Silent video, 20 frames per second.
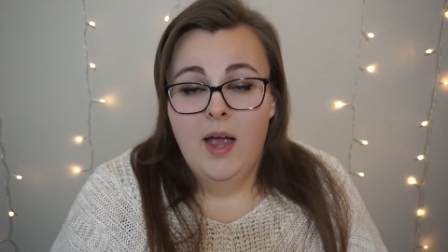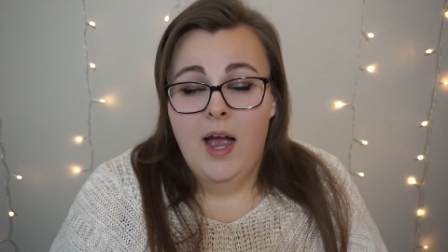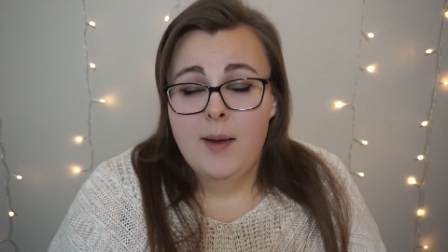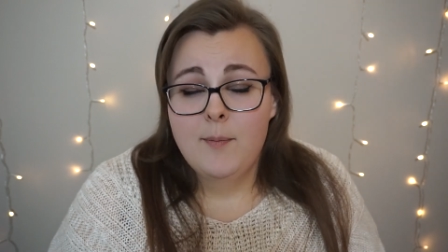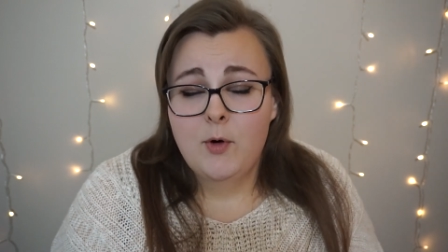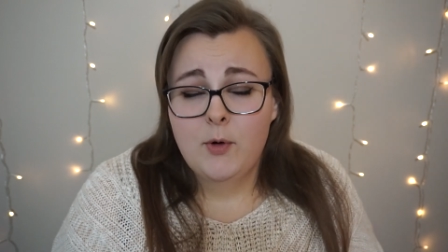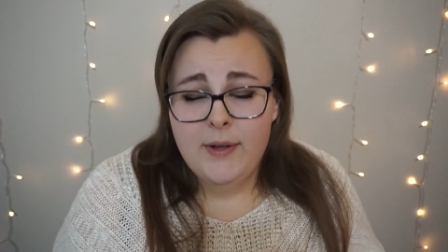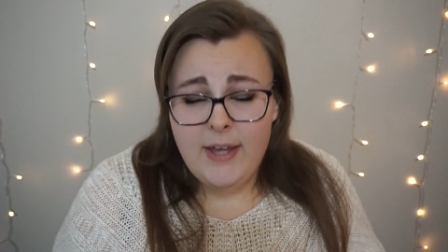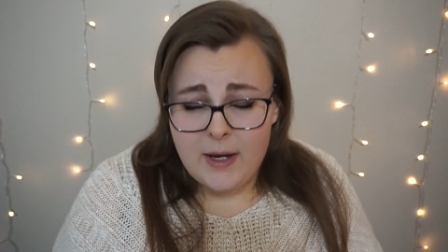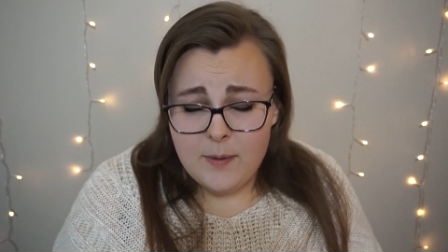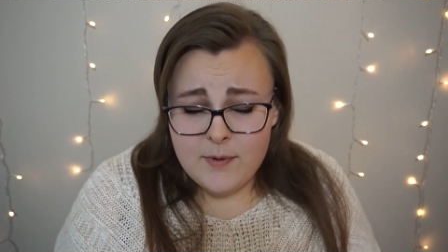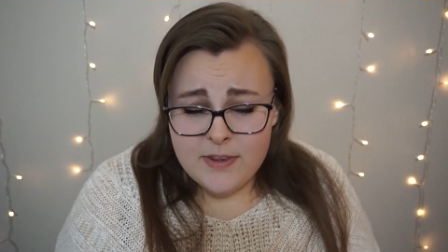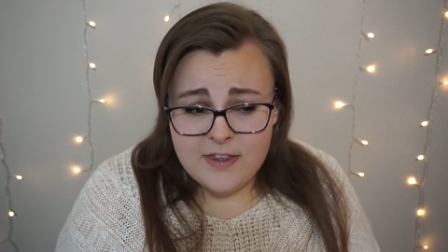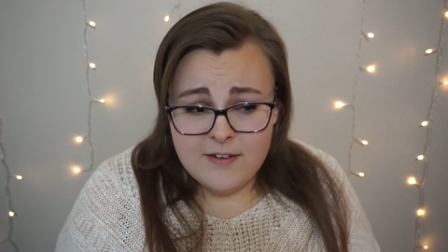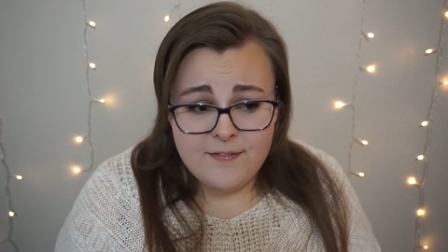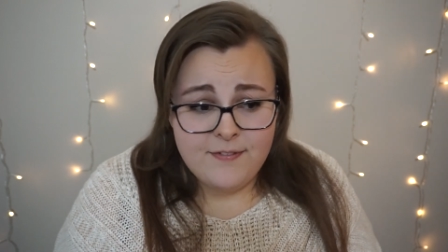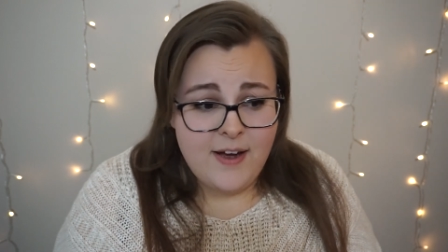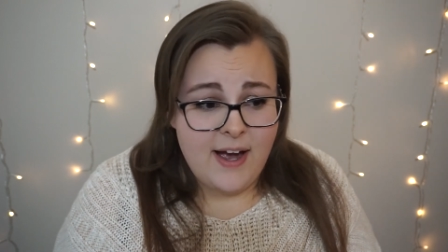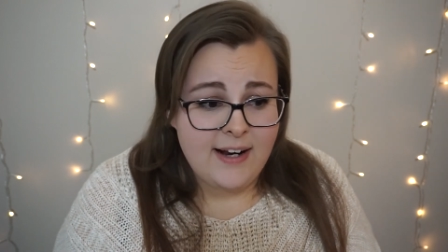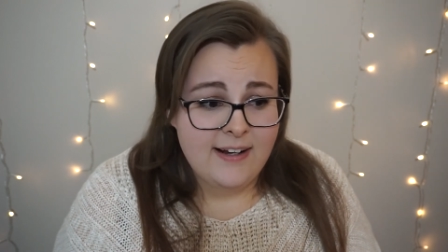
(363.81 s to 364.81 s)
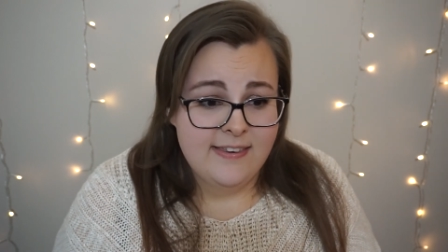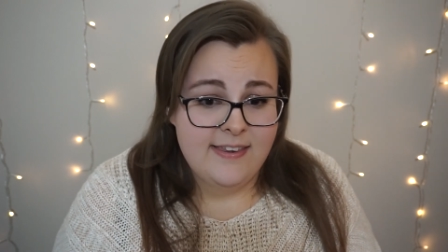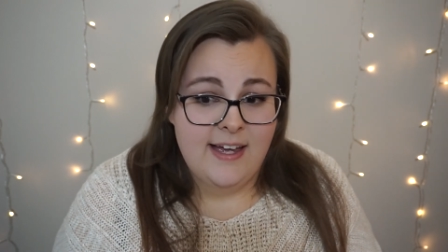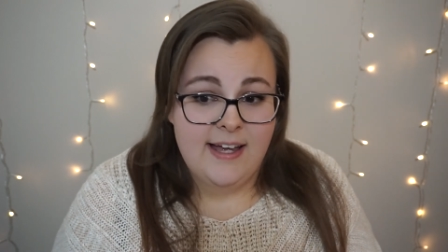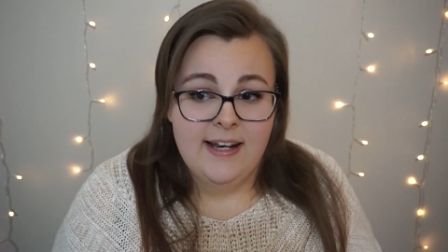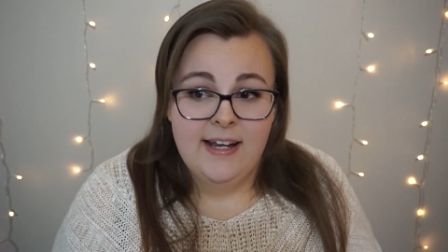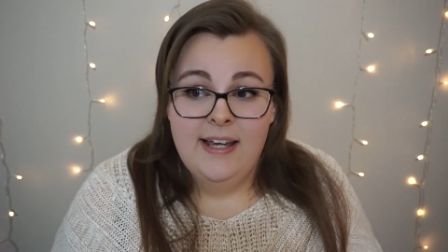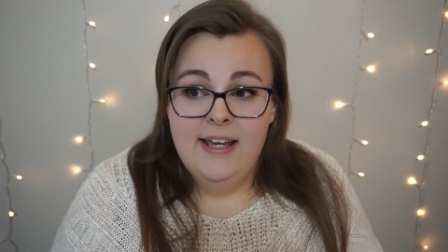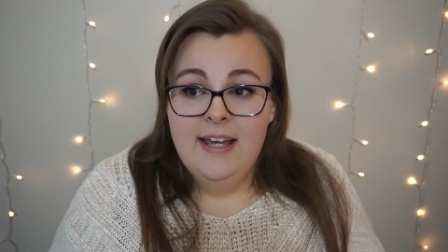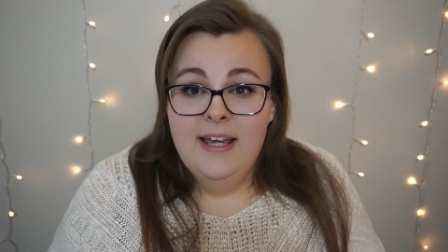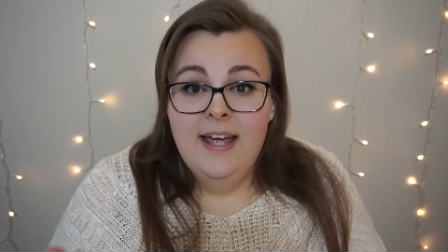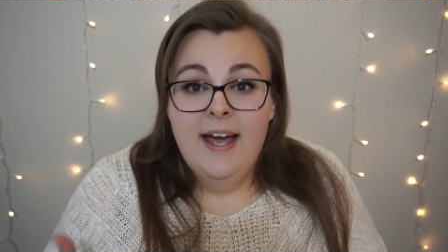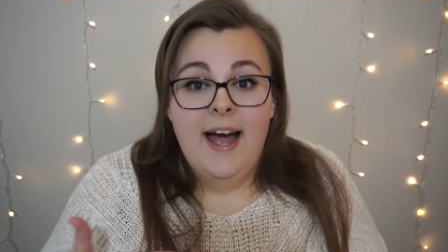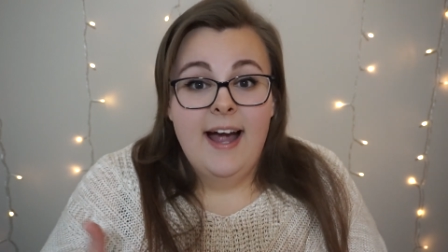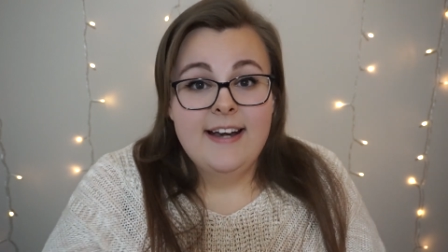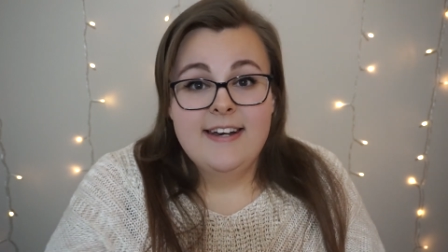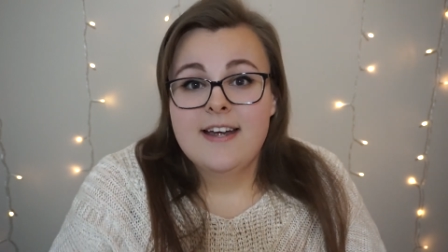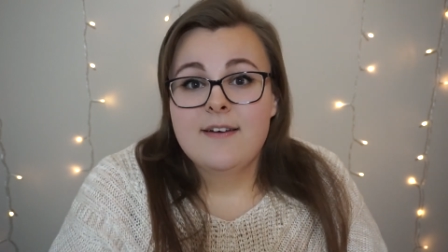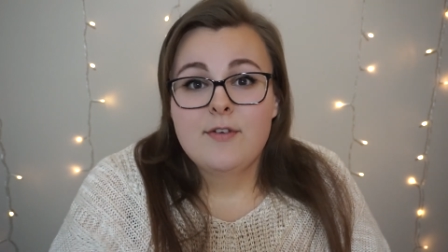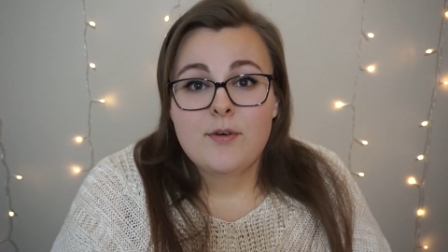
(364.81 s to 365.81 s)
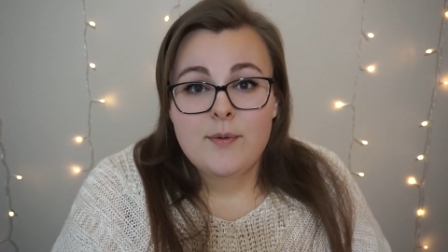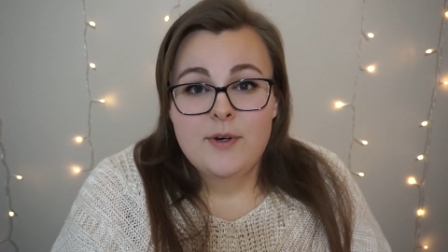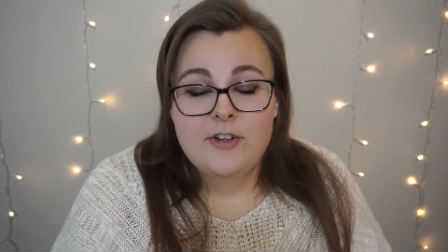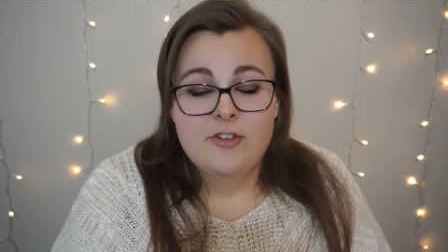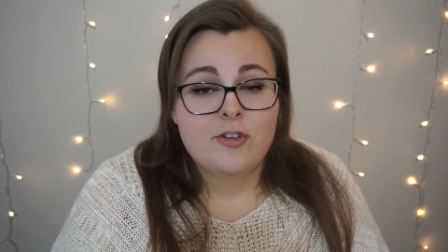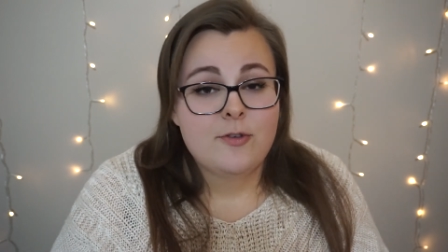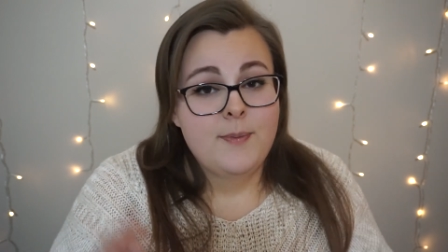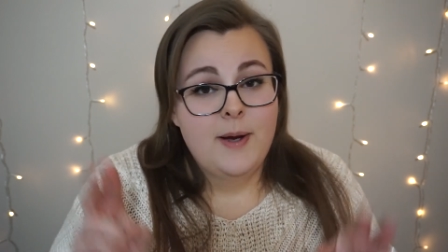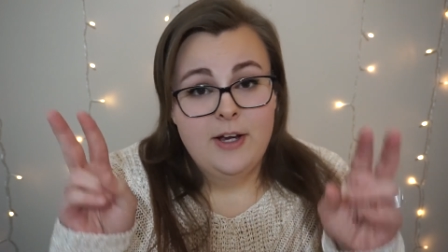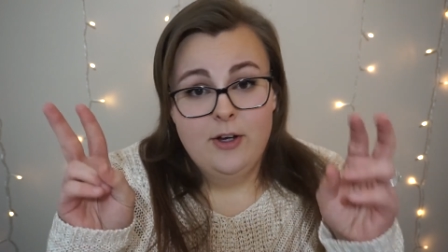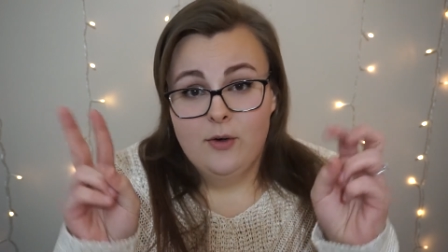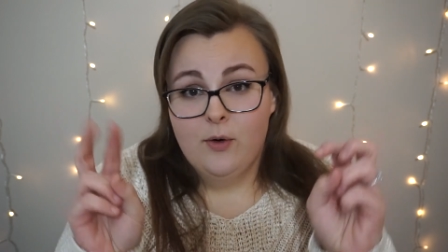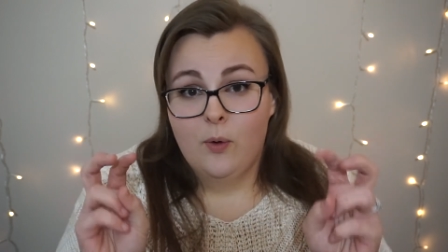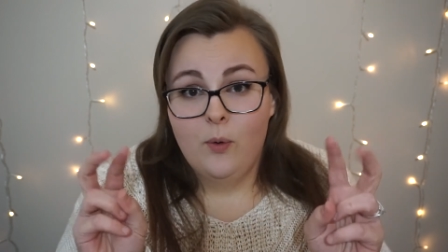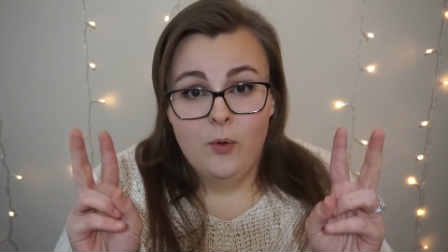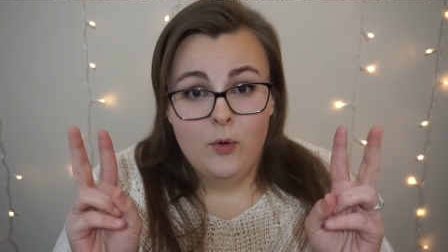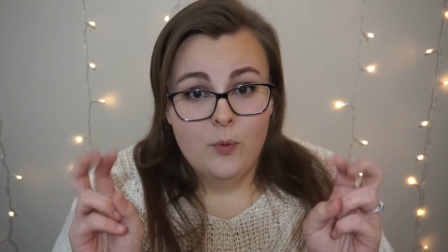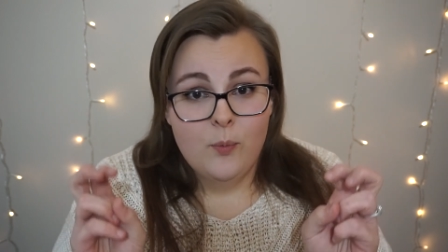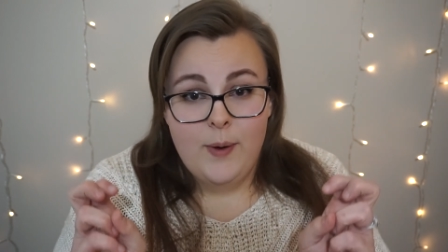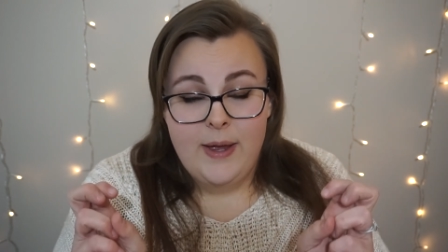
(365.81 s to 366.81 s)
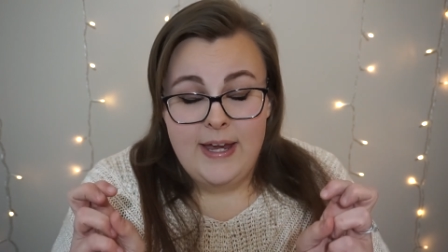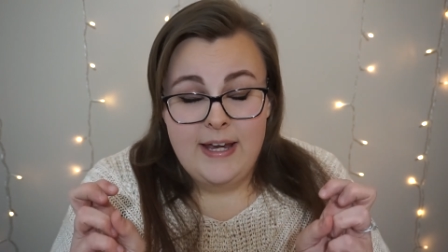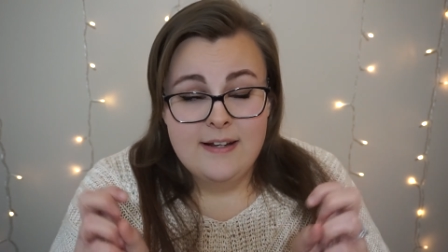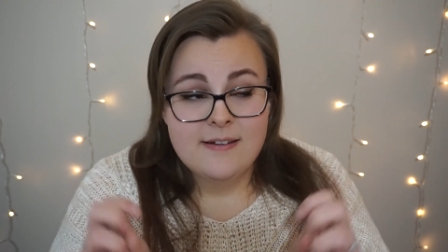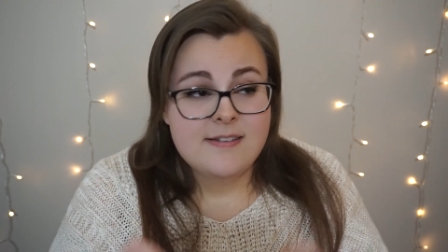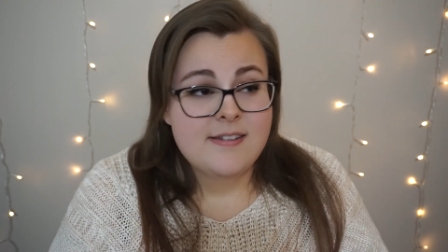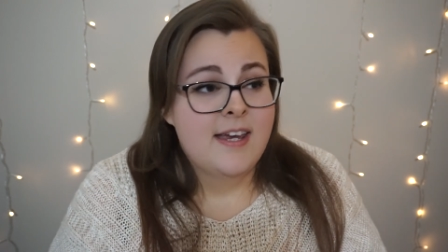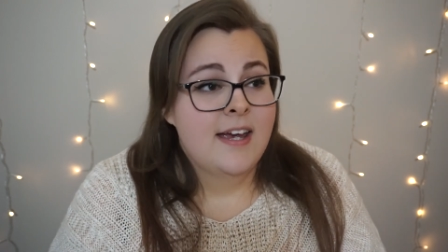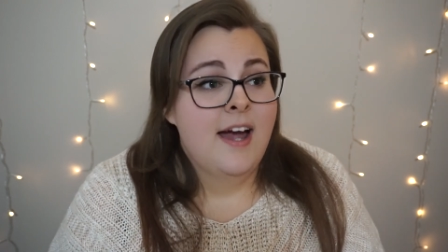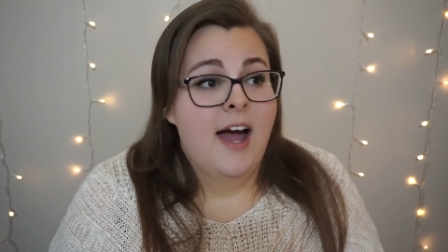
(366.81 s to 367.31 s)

I'm okay with the fact that I never reached my goal weight.